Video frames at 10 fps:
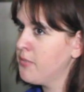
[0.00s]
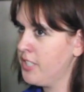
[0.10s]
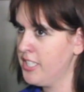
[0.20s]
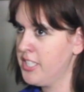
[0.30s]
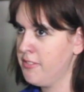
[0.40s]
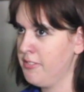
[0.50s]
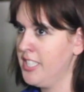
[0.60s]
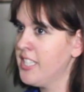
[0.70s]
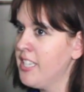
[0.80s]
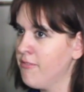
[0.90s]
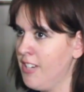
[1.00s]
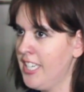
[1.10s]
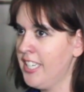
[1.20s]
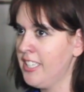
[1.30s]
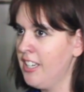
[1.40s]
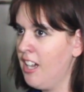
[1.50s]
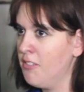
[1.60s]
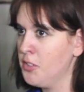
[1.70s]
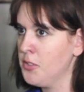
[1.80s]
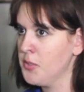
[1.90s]
is very different than writing
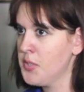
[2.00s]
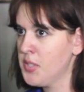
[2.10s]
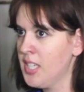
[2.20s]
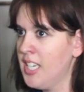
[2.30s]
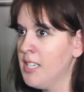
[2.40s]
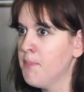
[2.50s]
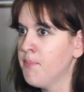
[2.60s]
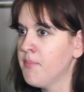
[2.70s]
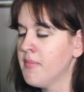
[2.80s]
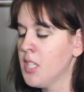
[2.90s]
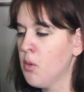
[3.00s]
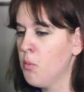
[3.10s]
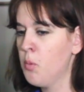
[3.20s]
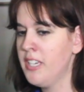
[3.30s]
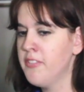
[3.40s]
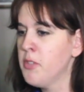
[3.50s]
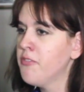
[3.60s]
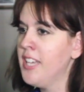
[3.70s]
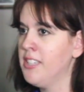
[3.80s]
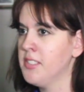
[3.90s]
novels. Right. Um, what have you
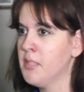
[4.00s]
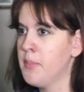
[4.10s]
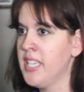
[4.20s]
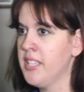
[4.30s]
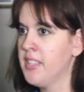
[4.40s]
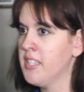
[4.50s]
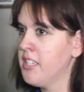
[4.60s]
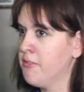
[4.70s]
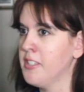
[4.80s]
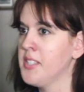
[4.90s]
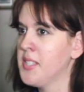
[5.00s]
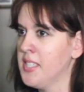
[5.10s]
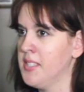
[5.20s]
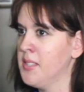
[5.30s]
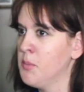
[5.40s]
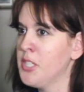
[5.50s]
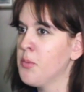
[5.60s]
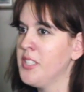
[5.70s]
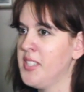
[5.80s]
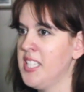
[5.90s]
found to be the differences? Which
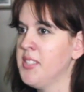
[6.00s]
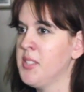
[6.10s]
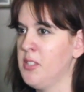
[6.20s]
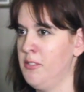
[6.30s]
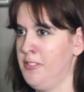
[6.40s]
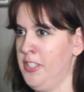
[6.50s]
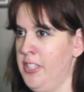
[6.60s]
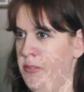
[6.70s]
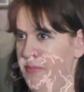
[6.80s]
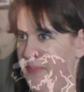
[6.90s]
one's easier for you?